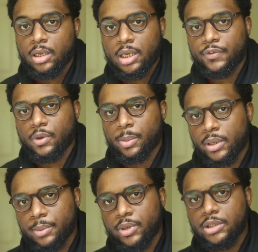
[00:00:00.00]
if you're
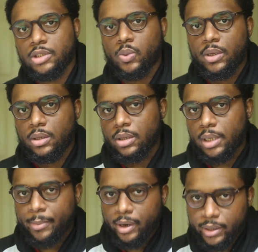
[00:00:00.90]
burning bridges with
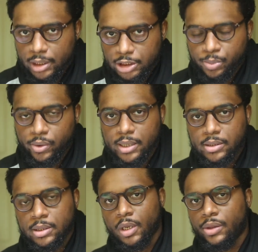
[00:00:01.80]
American Express,